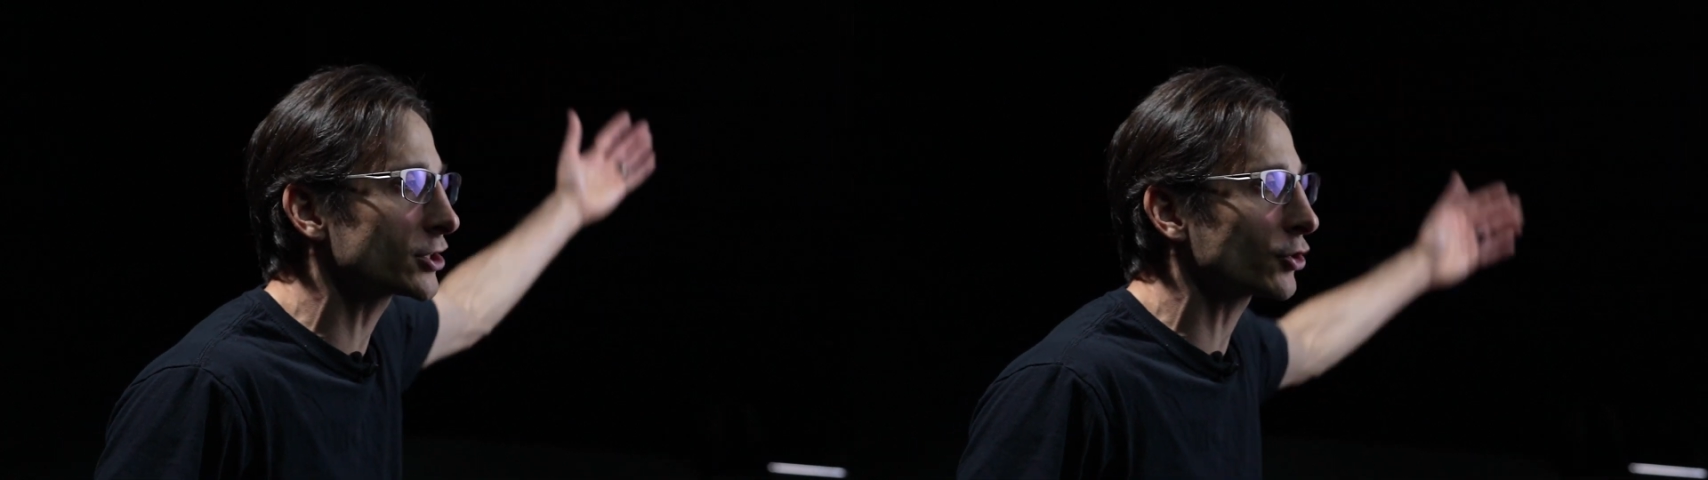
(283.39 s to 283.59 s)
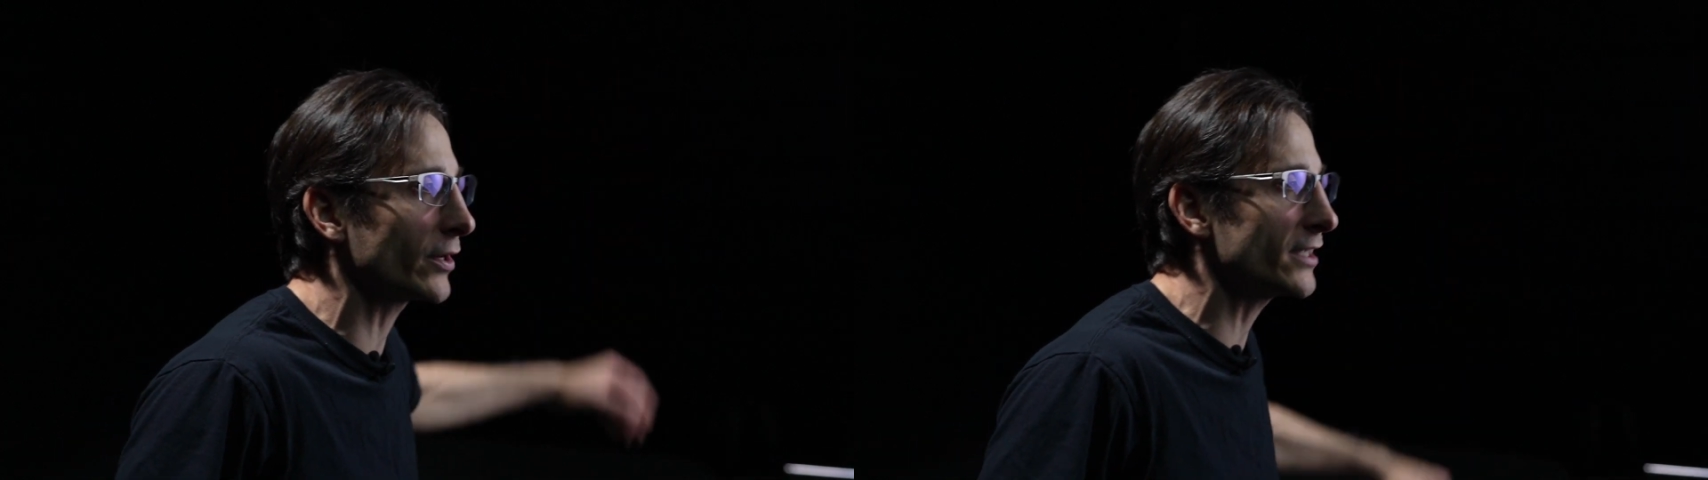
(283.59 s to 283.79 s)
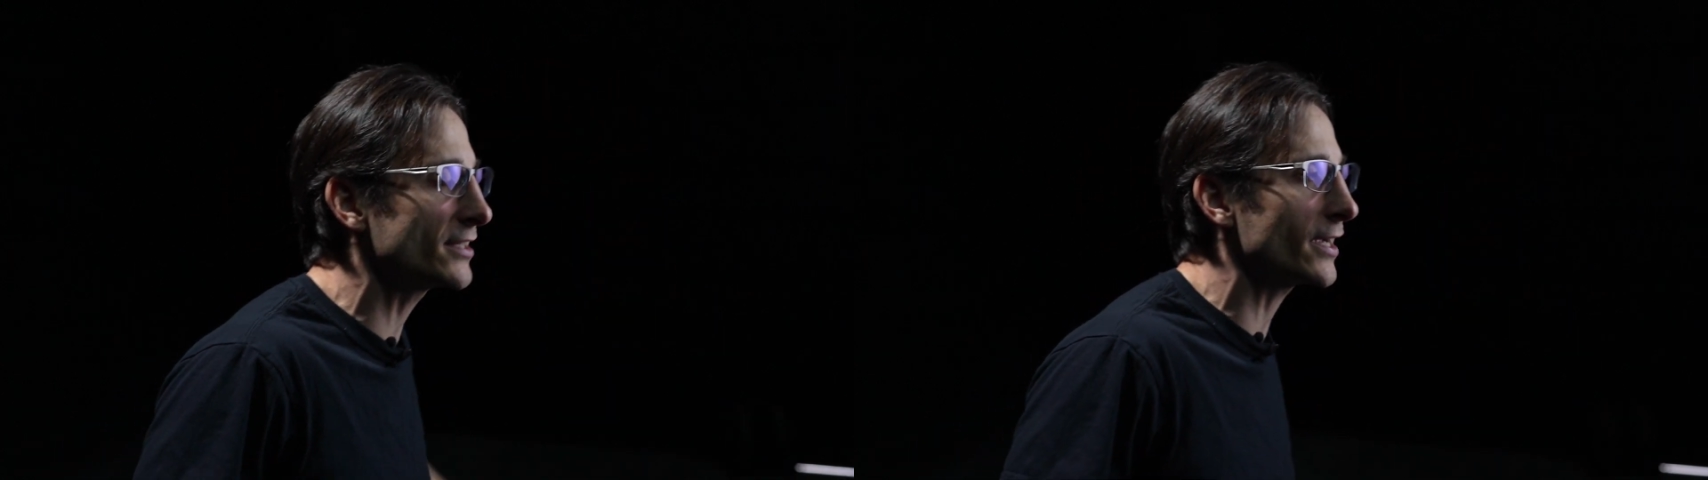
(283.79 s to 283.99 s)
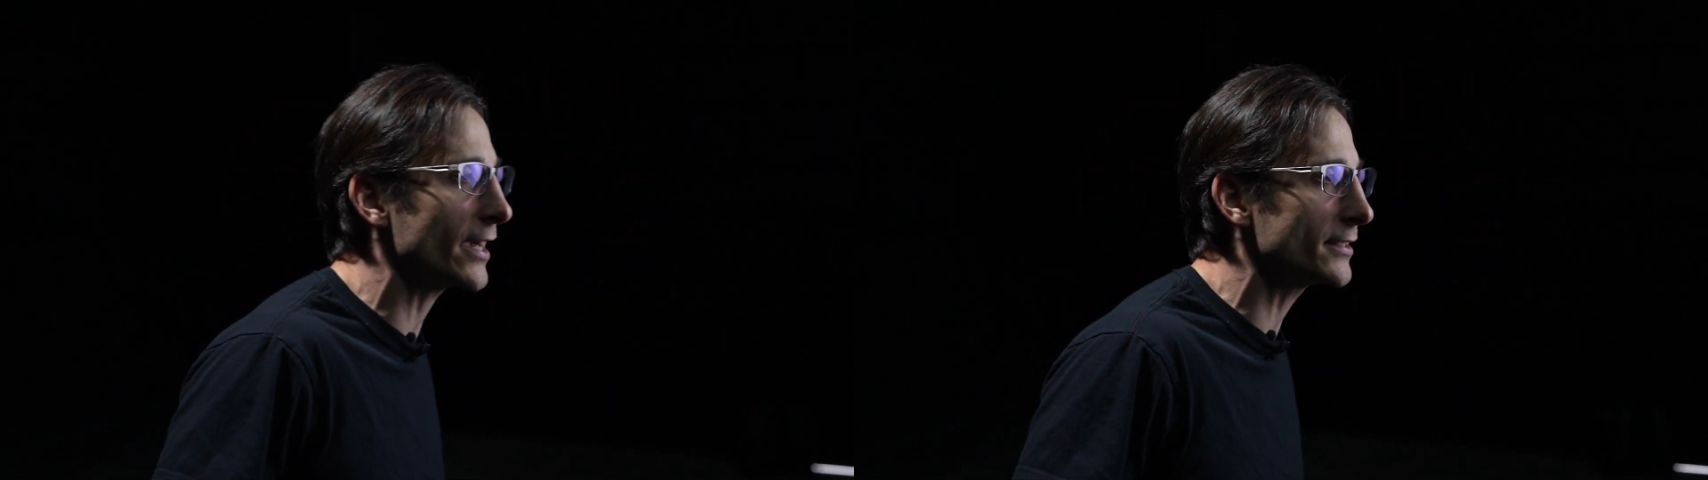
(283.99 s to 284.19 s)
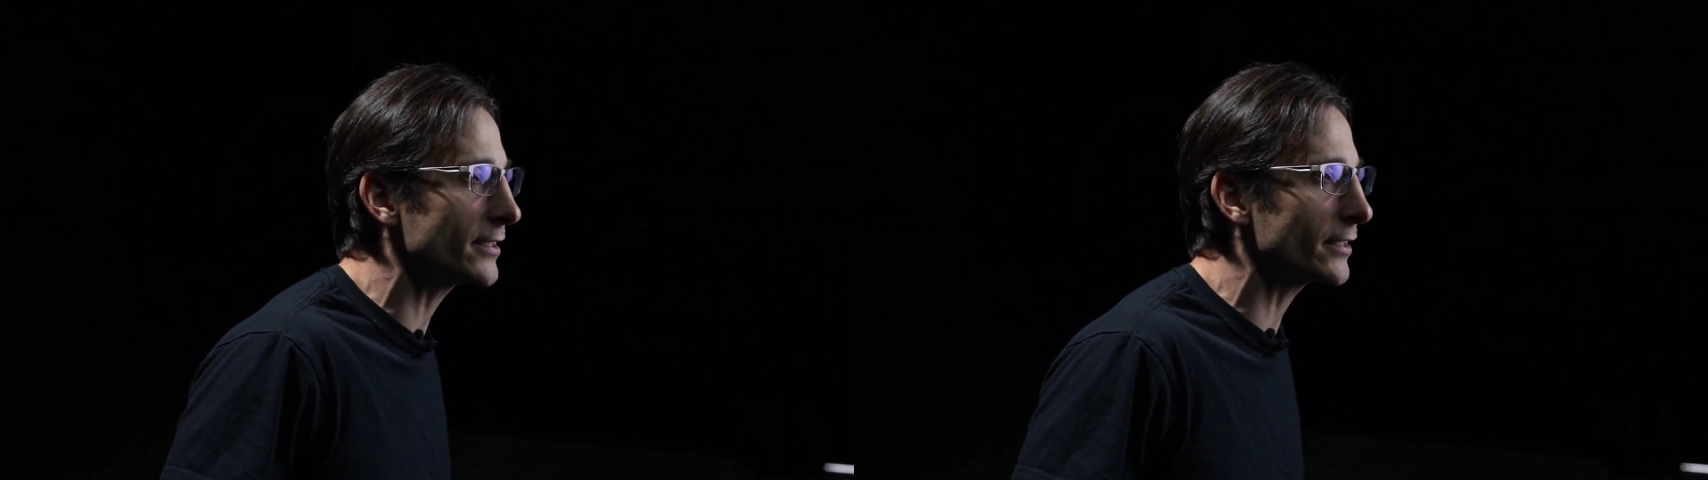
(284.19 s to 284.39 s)
crazy
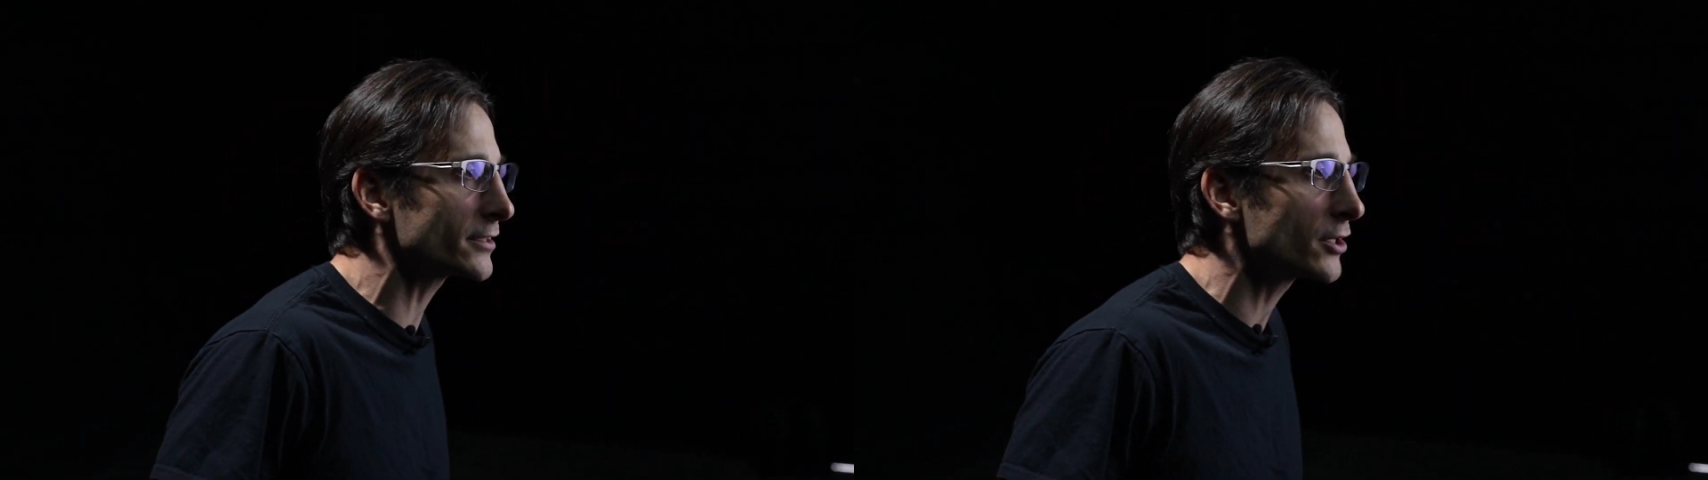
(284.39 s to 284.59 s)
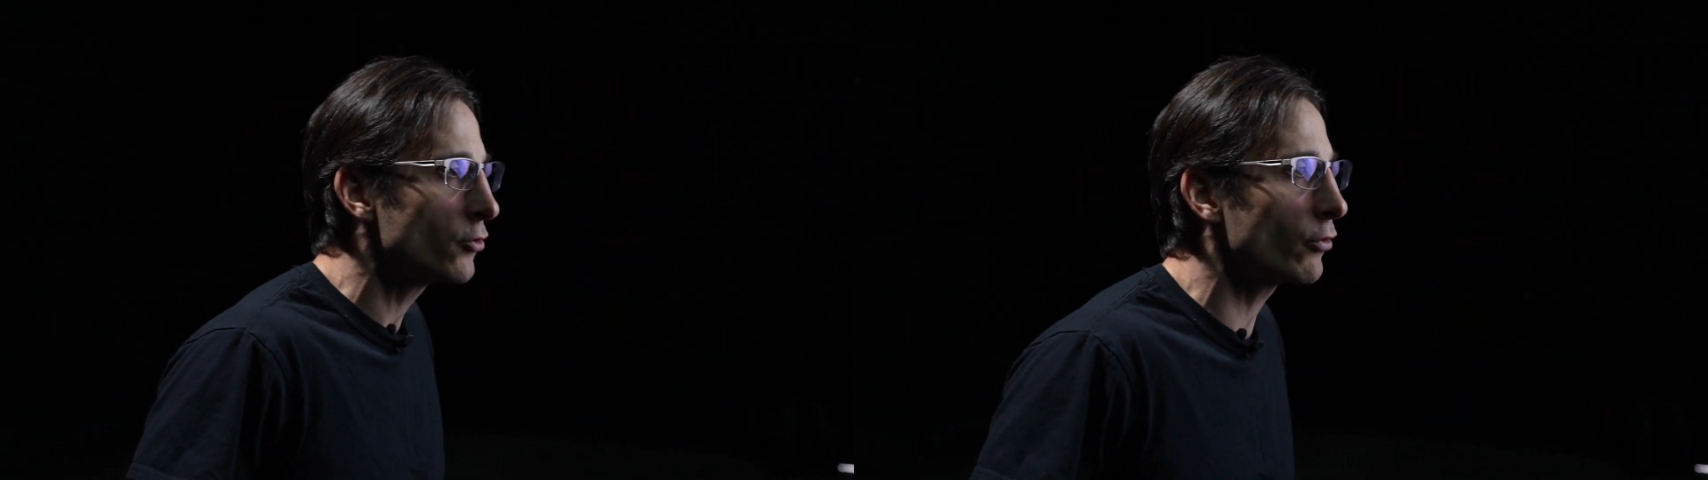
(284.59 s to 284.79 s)
ideas